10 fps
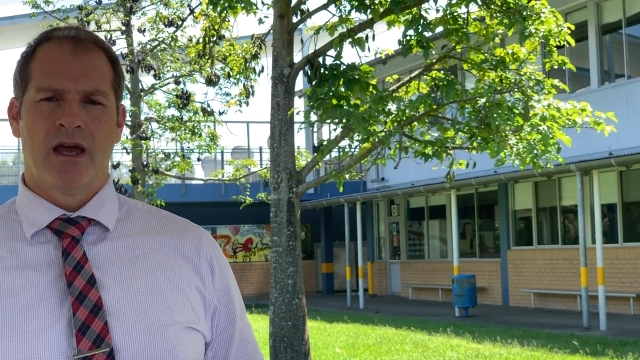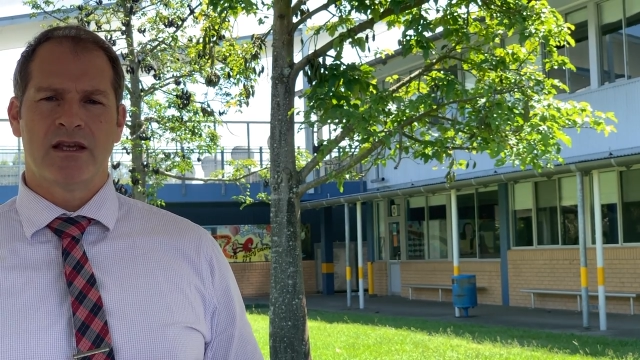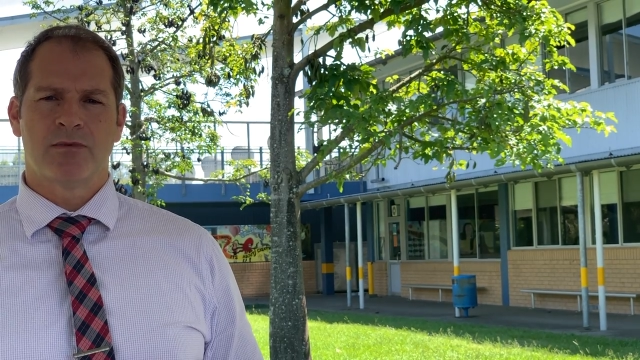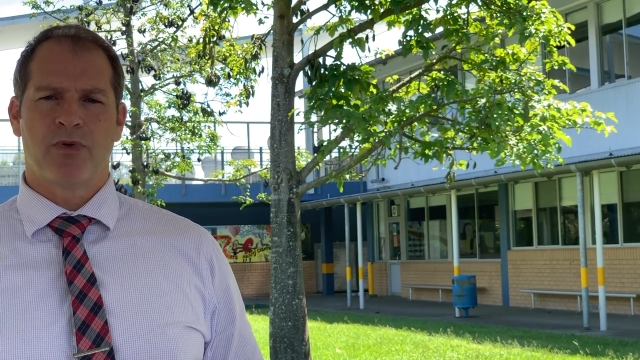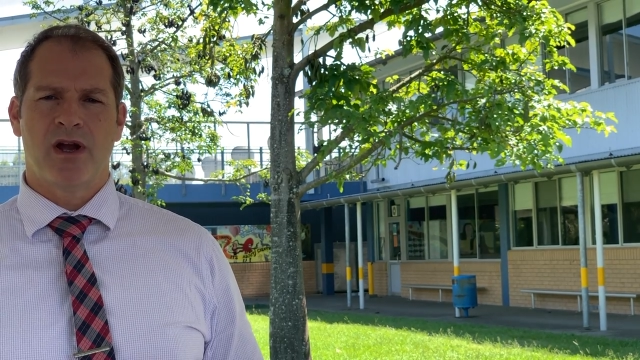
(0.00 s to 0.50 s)

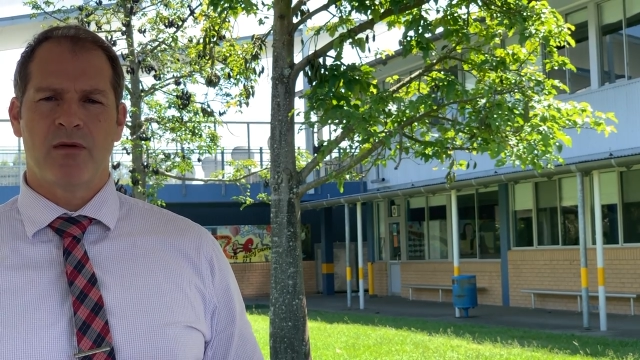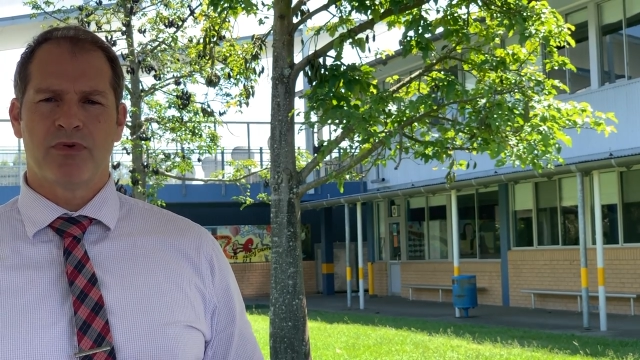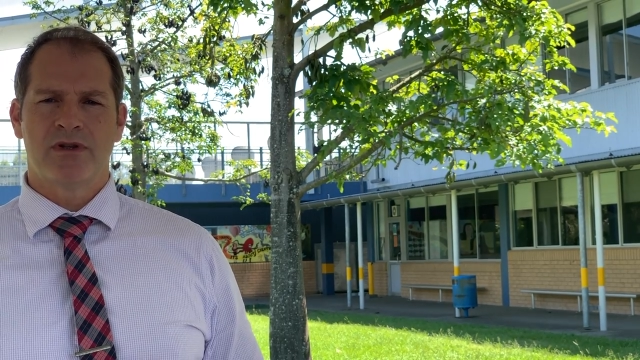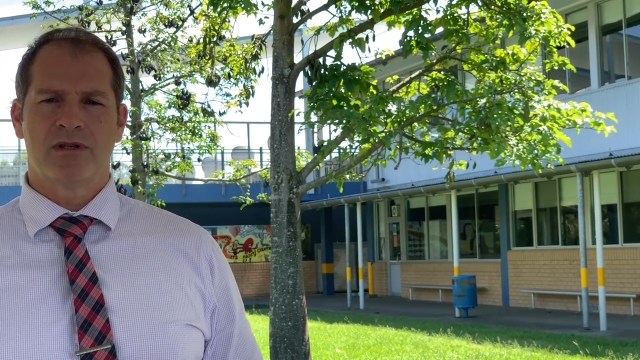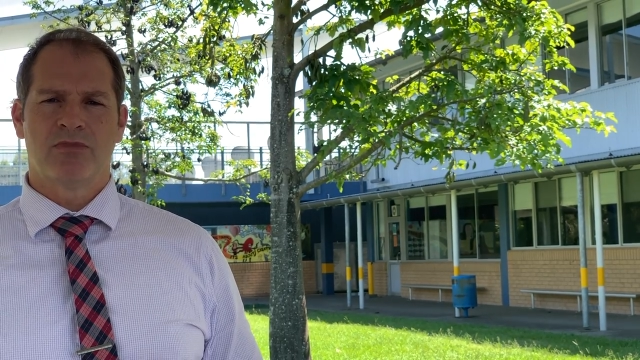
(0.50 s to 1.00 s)
As a proud
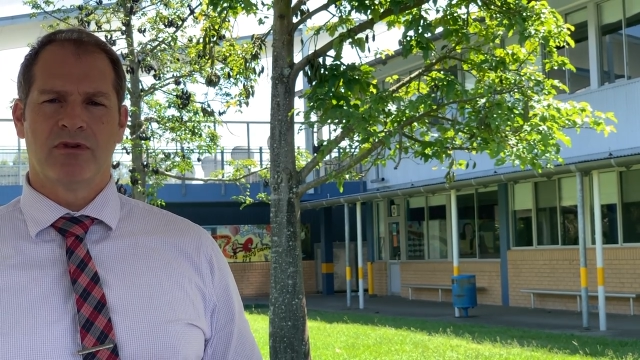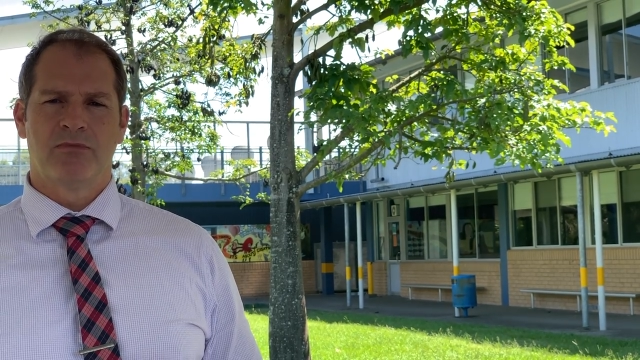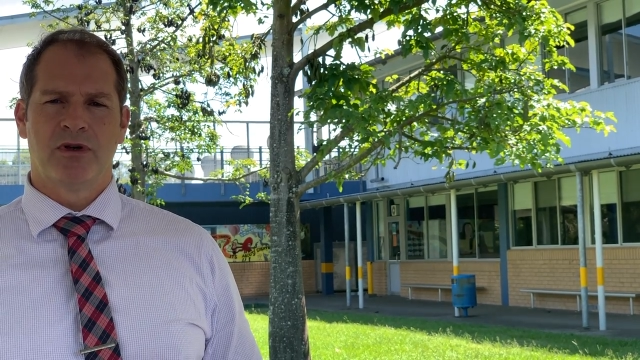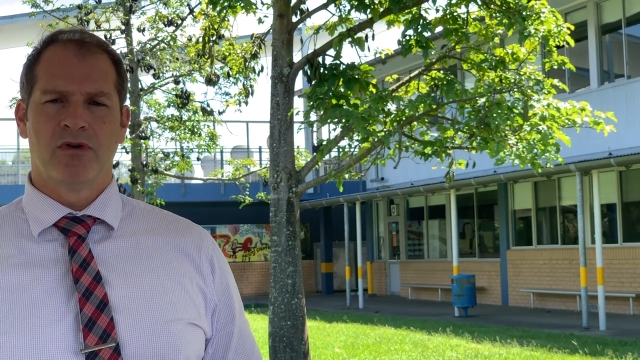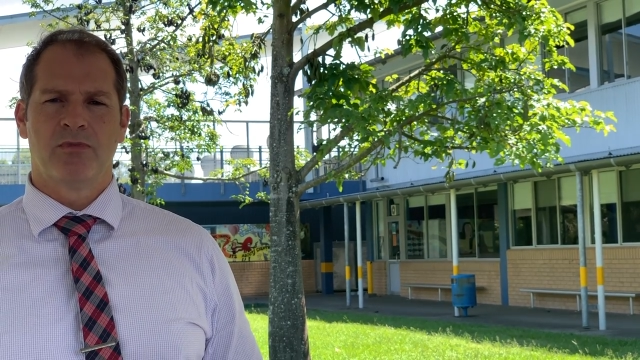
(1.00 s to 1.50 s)
principal of
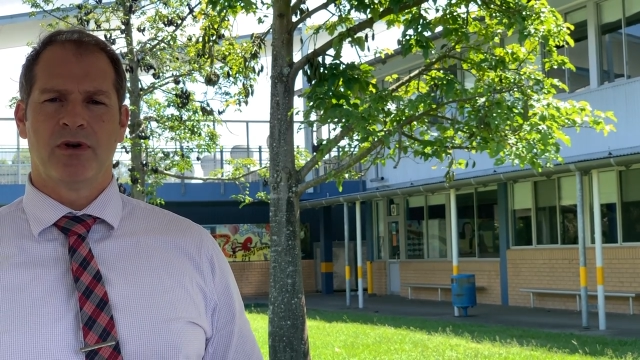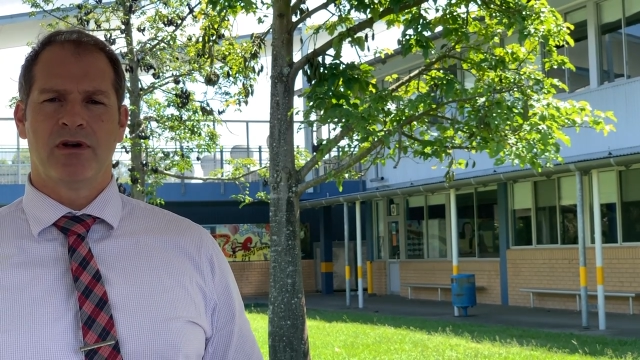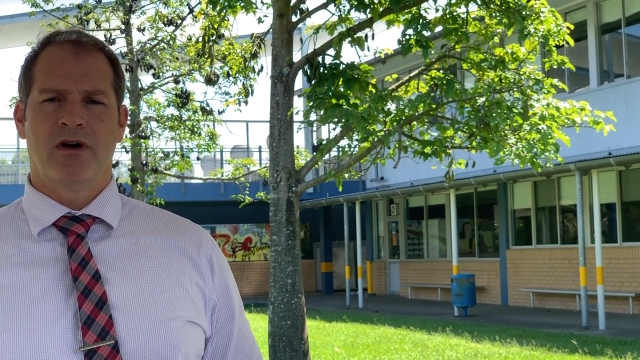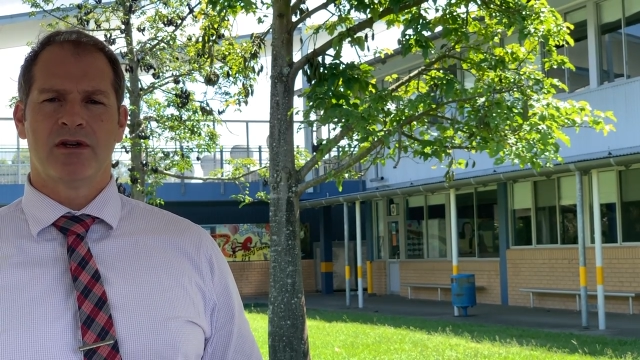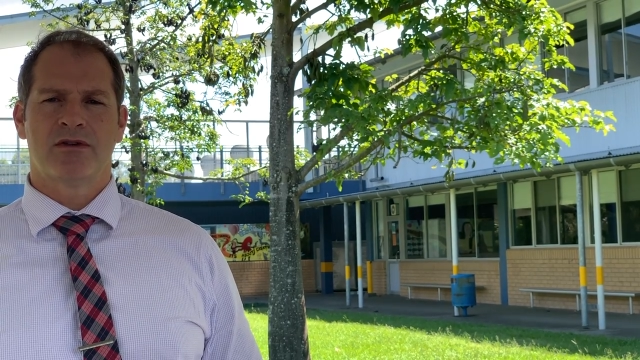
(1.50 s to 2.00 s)
Banora
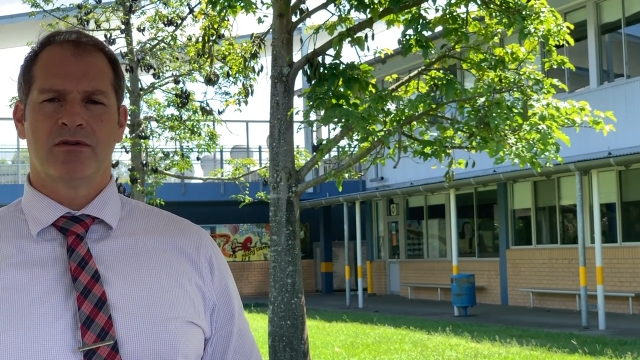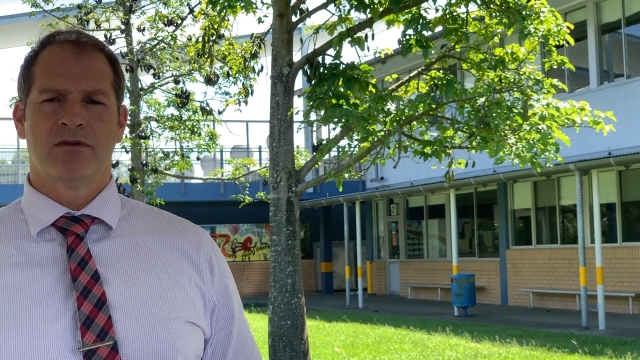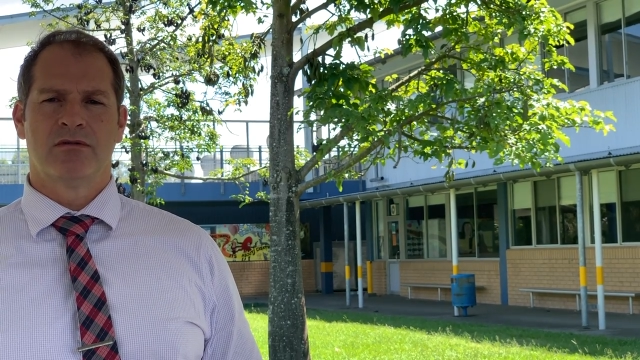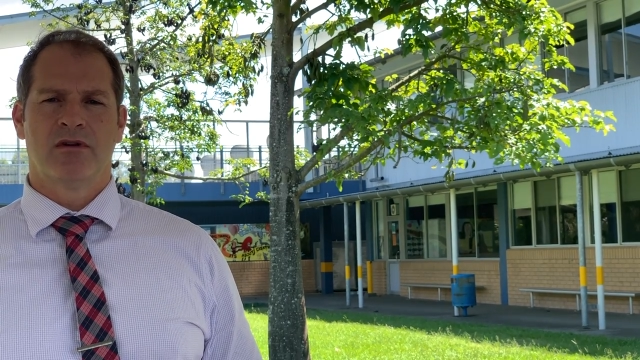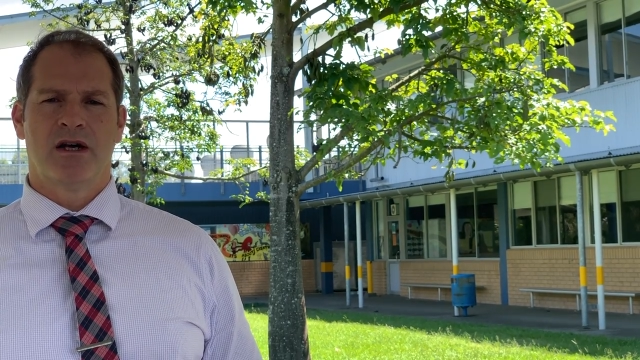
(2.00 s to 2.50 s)
Point High School,